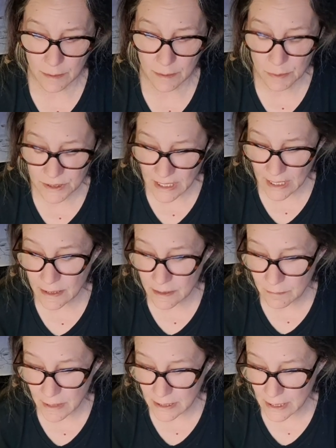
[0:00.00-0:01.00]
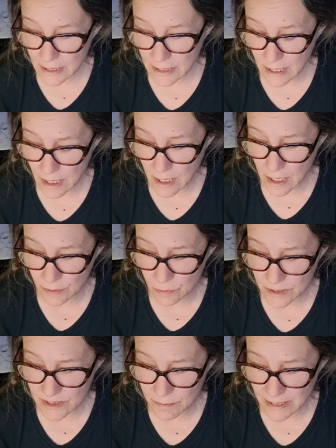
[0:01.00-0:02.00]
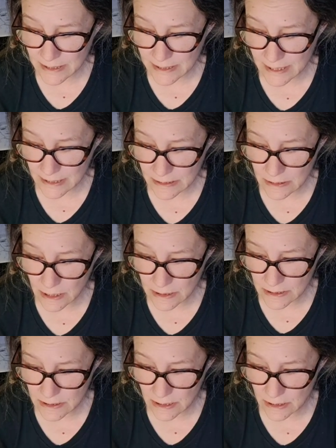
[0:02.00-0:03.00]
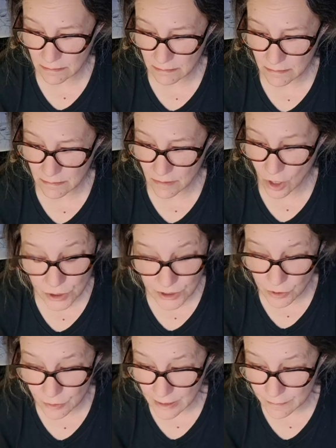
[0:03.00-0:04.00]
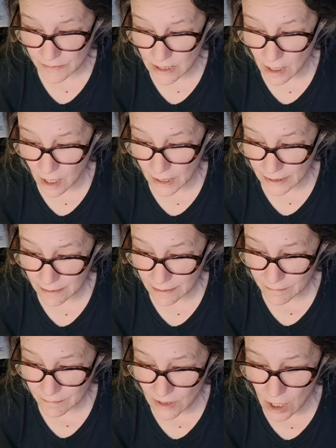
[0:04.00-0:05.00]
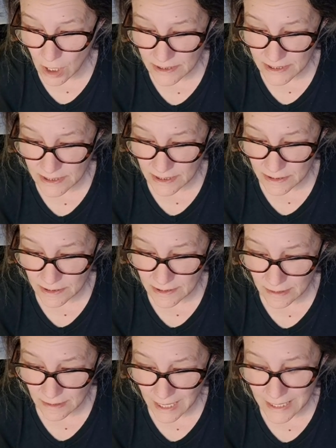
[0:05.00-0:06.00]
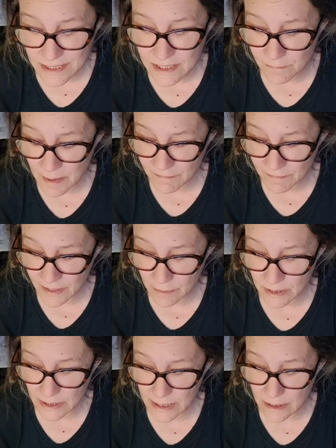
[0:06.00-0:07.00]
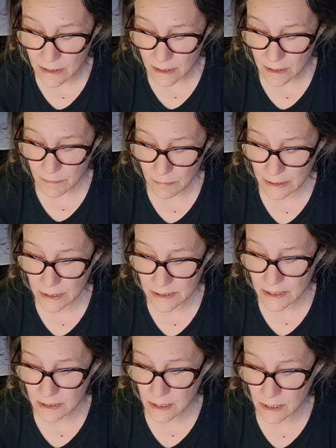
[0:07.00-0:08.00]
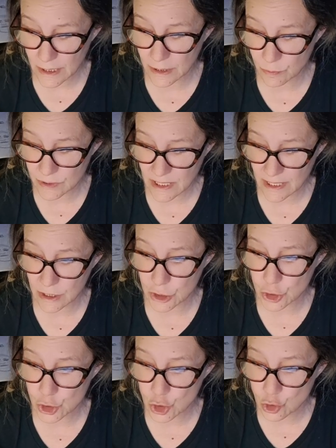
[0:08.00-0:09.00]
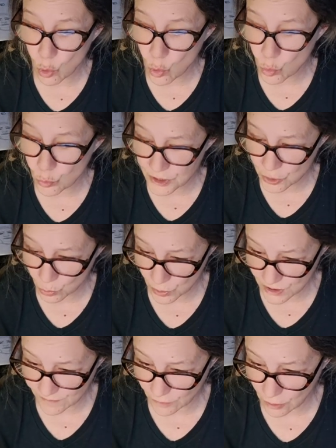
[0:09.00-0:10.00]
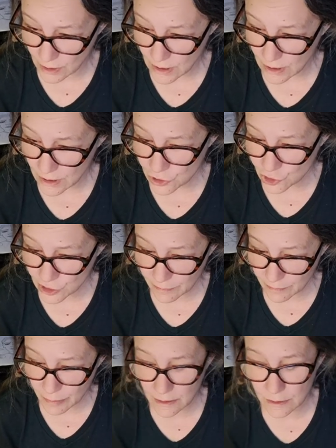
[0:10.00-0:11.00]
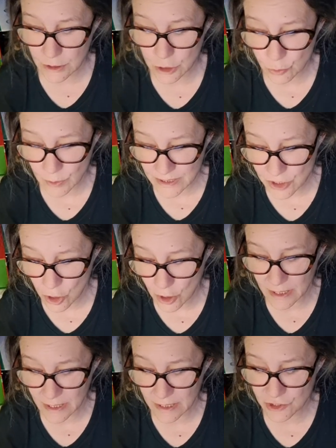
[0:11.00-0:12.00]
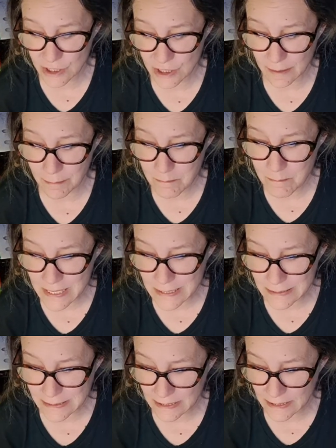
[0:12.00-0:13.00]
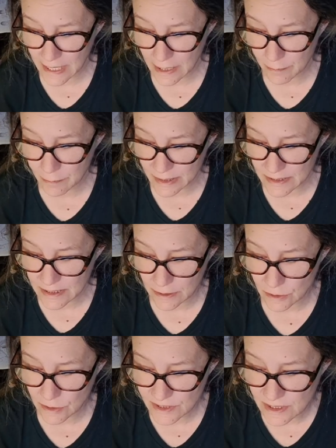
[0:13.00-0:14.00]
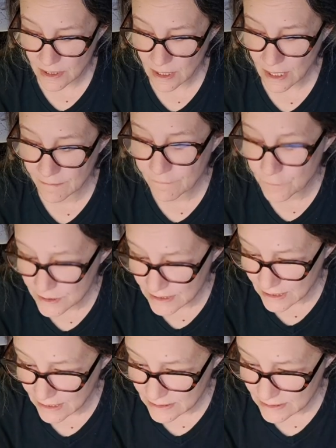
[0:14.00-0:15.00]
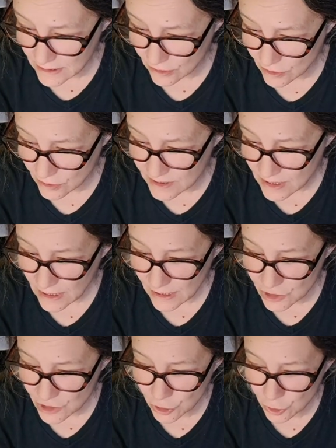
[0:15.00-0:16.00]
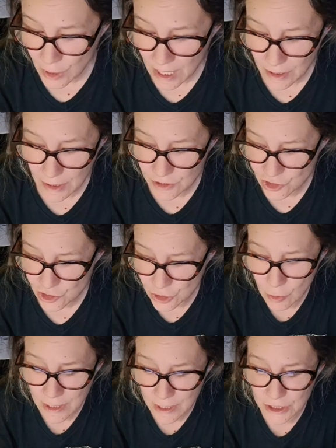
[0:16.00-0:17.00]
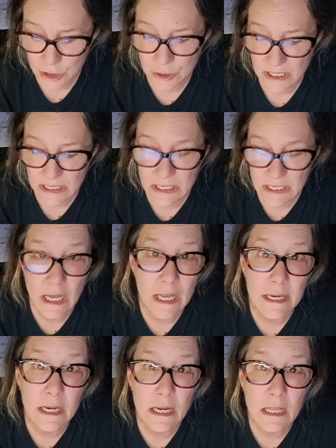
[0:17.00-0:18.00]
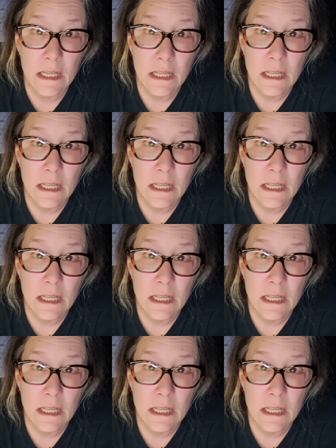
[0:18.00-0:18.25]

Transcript: I pretended my AI was my dead cousin, also named Constance, last of my family. My cousin Connie was like so resourceful. She had been in the U.S. Army, and she had amazing camping skills and first aid skills, and she knew how to use a gun.